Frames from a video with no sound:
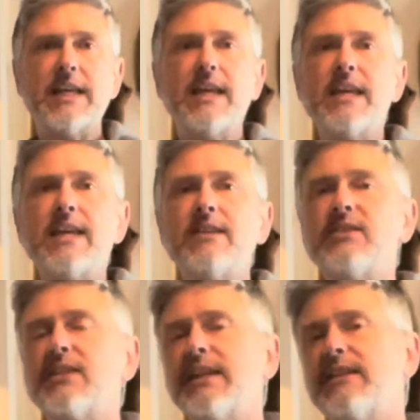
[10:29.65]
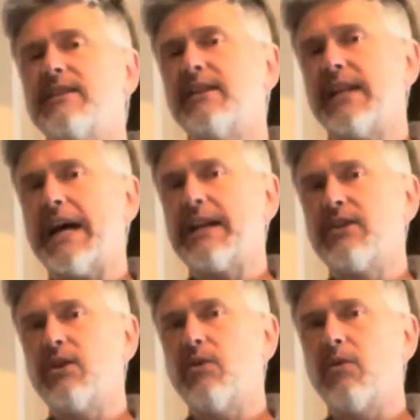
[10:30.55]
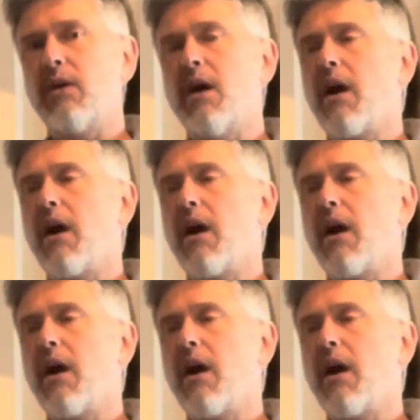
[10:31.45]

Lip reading: ease into that tone.